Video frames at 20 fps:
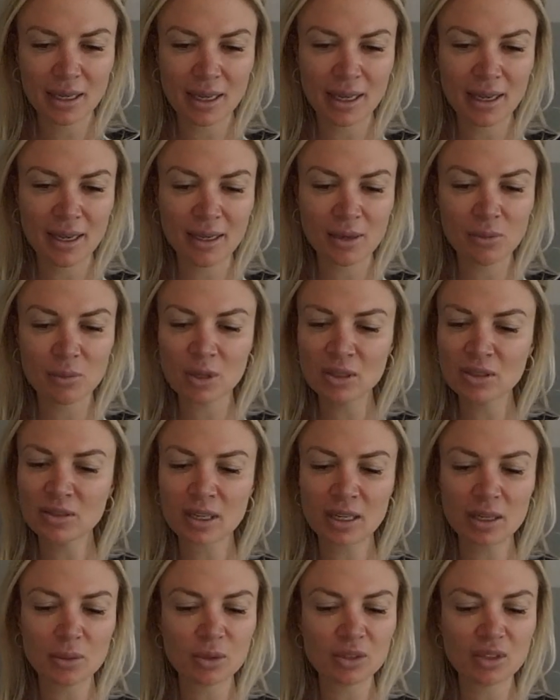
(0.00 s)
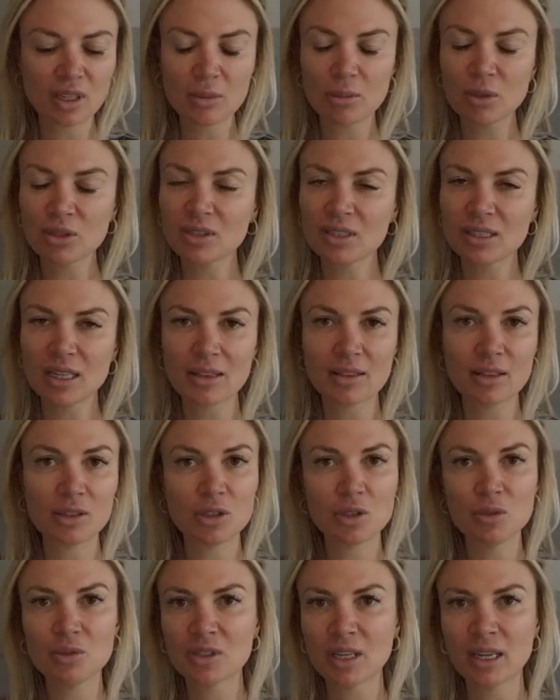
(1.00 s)
And once I was able to get the
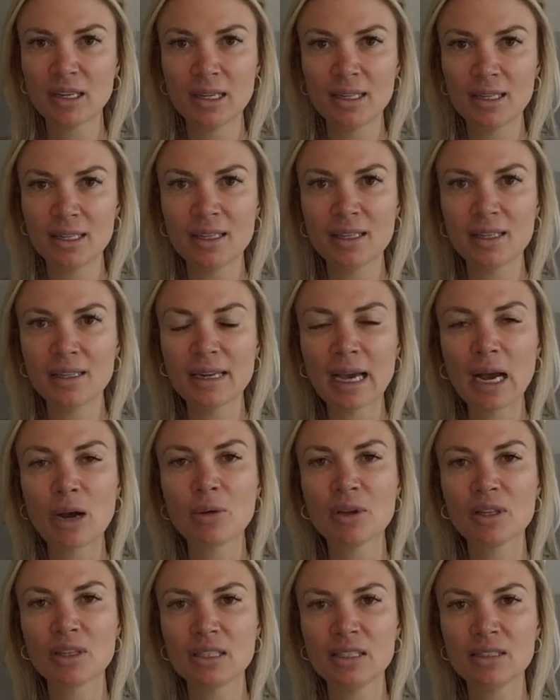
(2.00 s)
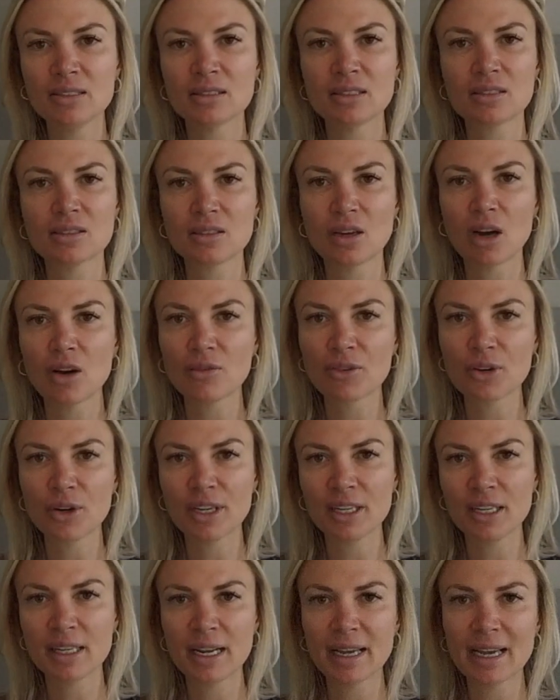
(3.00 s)
new tenant in, now at least it's
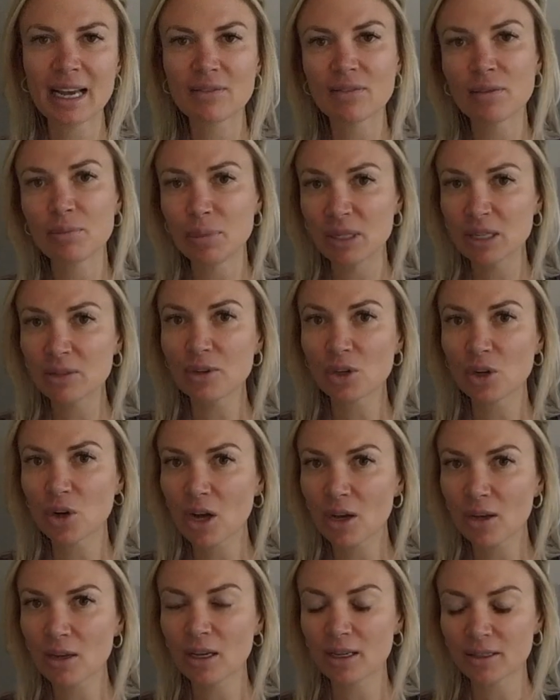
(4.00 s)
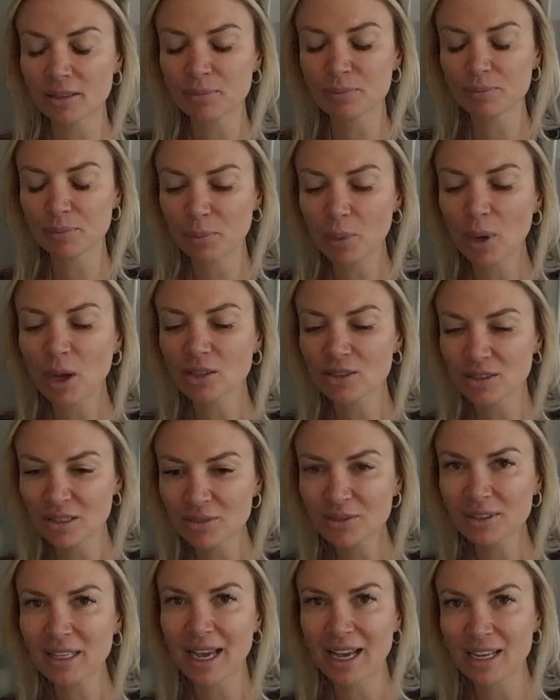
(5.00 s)
covering and I have a bit of a
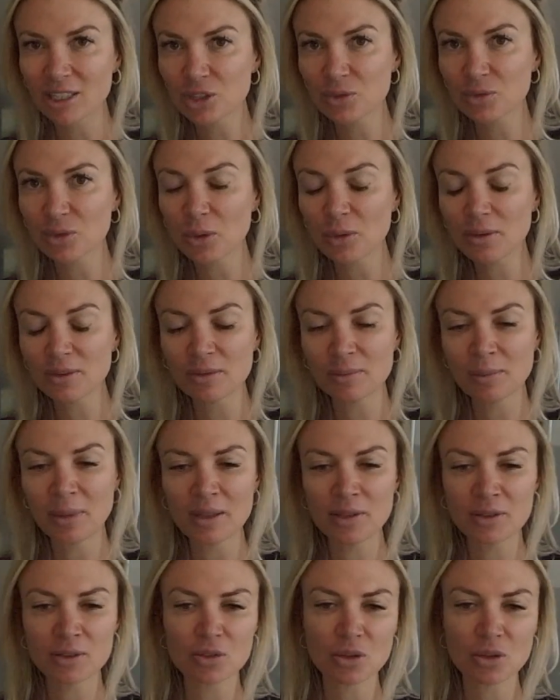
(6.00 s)
positive cash flow every month.